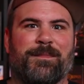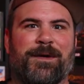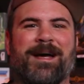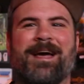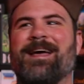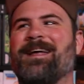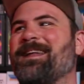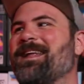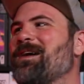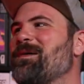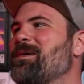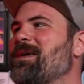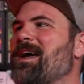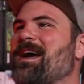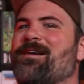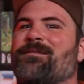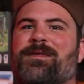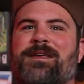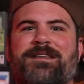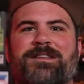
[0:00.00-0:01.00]
But now you
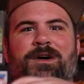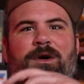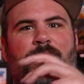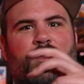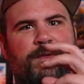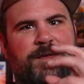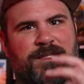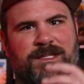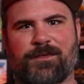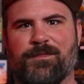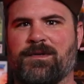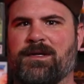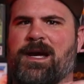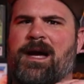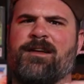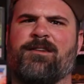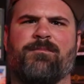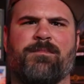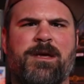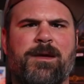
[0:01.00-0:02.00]
have these, all these different
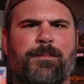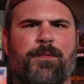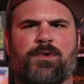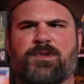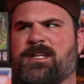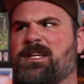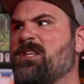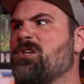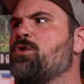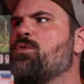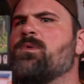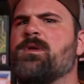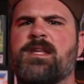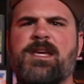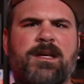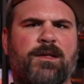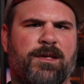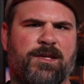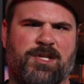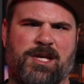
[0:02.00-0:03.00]
kind of meeples and
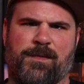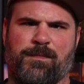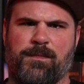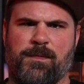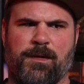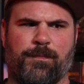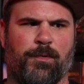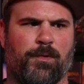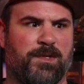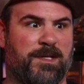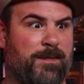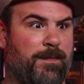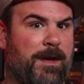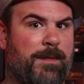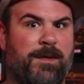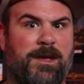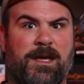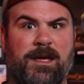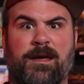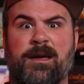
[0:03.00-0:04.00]
uniquely shaped meeples, and
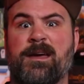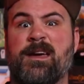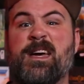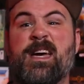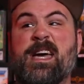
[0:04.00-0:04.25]
maybe